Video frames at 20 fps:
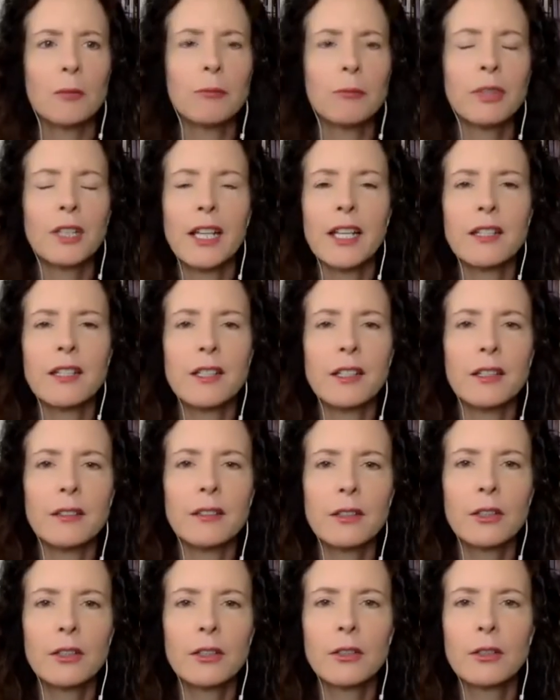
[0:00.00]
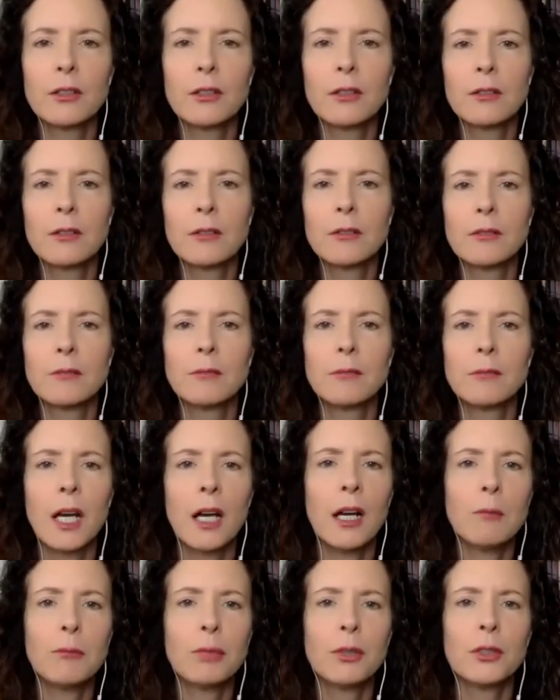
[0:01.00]
plankton
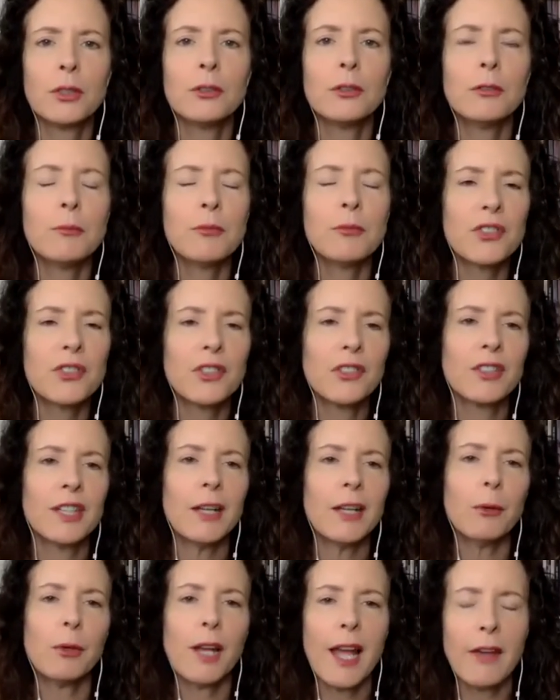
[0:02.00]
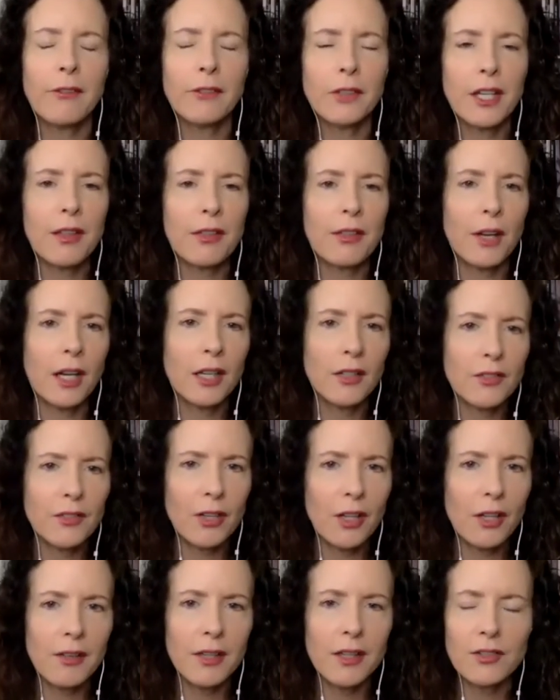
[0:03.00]
blooms. Does anyone have any thoughts
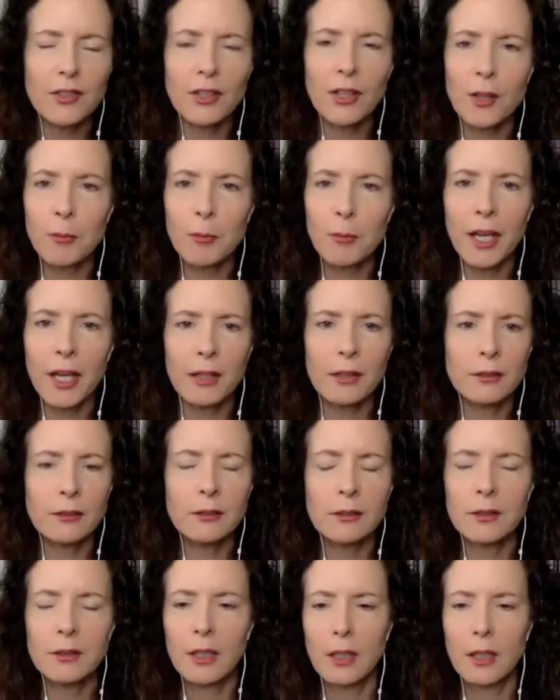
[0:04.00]
on this on the panel?